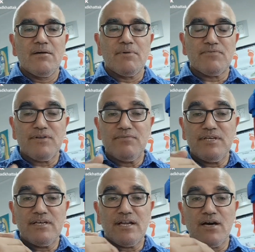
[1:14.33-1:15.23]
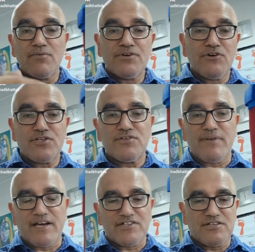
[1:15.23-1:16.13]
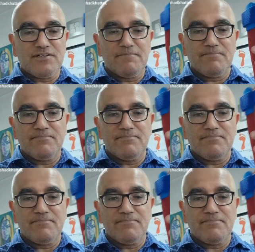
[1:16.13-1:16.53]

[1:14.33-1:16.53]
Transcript: But when we allow the dorsiflexion,